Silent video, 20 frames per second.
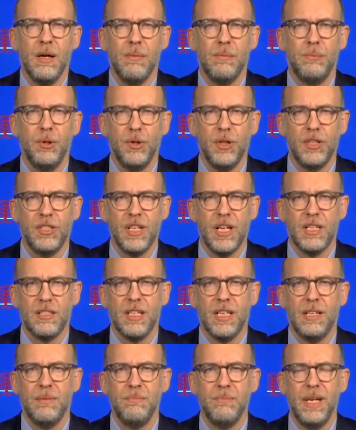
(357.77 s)

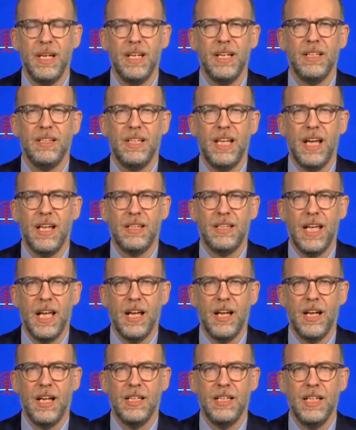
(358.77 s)
Buttigieg admitted that
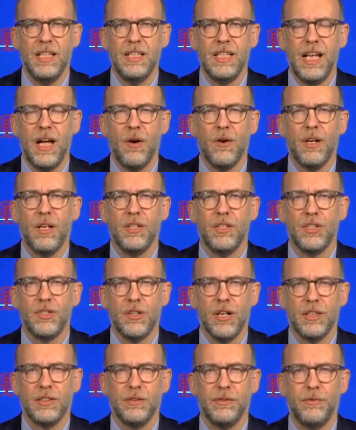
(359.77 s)
they need to now
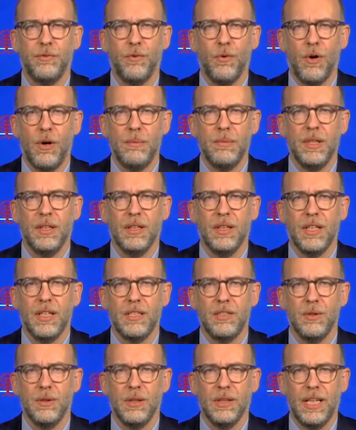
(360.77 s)
construct a
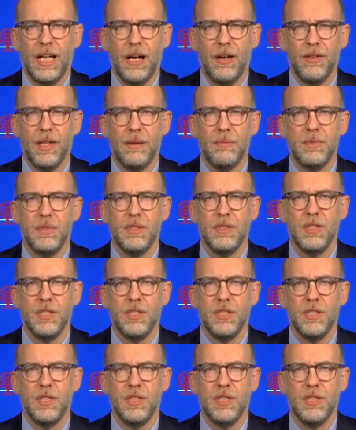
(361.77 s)
formula to allow them to